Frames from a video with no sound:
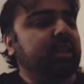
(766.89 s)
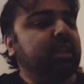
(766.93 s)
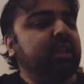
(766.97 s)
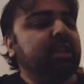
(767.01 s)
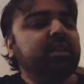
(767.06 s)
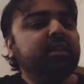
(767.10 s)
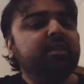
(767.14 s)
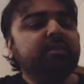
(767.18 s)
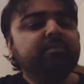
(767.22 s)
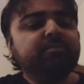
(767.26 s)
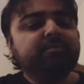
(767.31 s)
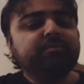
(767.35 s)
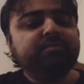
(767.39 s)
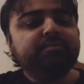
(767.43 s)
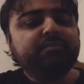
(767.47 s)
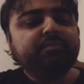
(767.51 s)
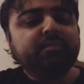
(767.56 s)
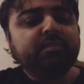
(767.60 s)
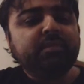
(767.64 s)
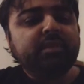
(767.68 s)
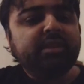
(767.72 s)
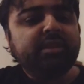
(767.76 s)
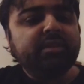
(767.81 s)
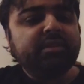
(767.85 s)
then
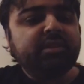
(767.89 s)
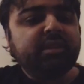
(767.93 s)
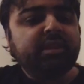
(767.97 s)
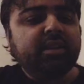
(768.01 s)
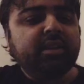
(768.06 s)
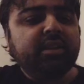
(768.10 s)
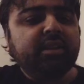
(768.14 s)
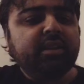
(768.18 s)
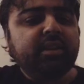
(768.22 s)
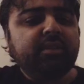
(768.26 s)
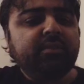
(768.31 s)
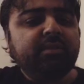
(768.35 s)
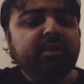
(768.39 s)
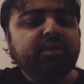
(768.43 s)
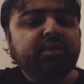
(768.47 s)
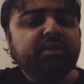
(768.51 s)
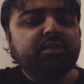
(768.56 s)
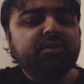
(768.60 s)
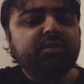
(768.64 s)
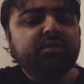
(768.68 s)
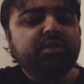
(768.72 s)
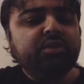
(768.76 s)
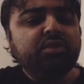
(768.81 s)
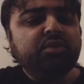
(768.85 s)
there's another
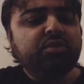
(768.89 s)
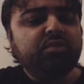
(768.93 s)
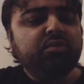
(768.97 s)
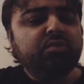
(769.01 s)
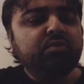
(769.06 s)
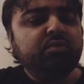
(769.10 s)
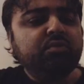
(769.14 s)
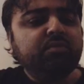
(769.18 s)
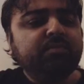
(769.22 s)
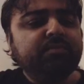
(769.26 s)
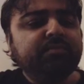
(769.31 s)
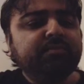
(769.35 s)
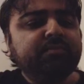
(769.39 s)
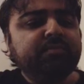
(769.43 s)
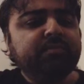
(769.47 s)
Avengers issue,